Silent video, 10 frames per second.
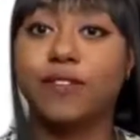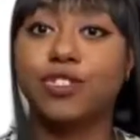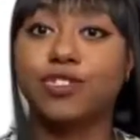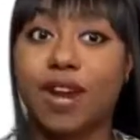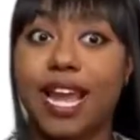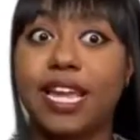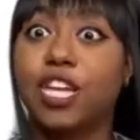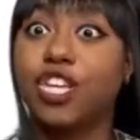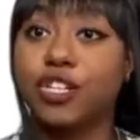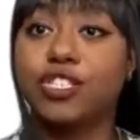feels right
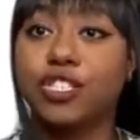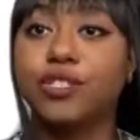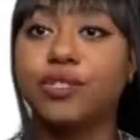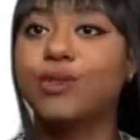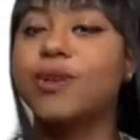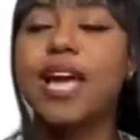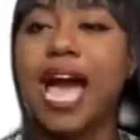and good to you,